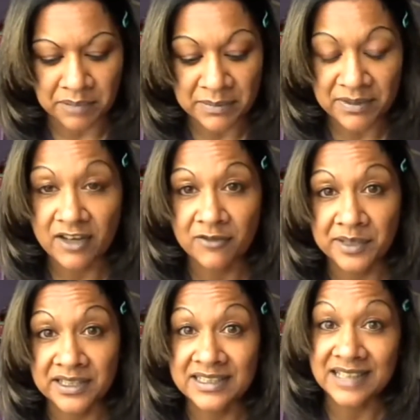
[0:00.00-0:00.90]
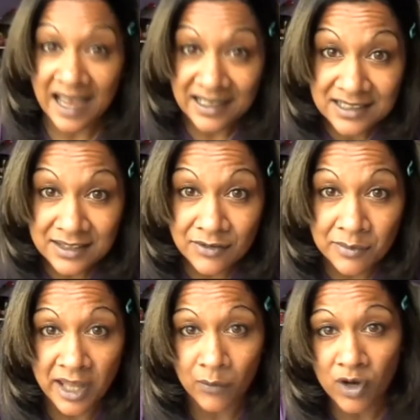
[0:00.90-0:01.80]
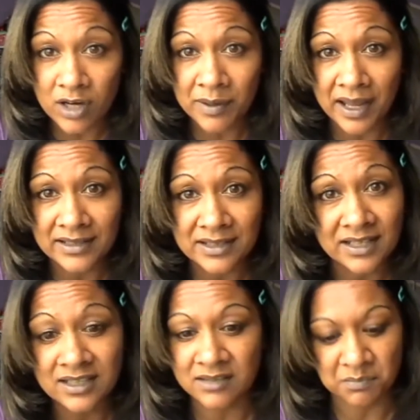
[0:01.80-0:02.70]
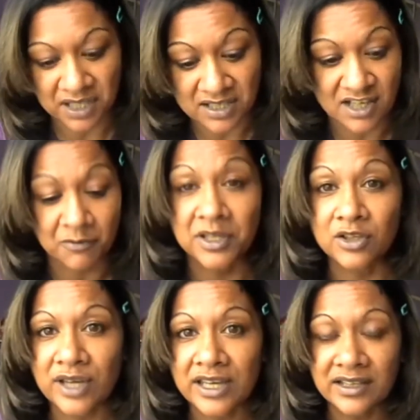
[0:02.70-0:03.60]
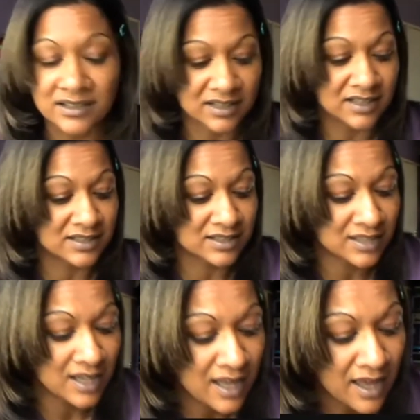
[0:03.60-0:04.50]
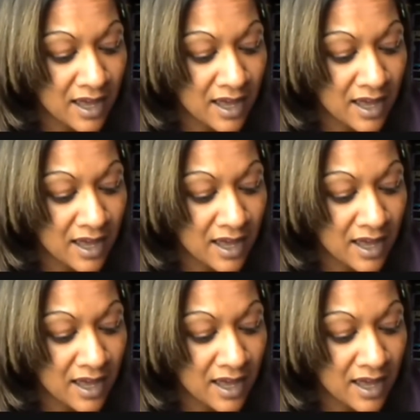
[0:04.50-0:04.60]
people have been sacked from their workplaces because they've been looking into this.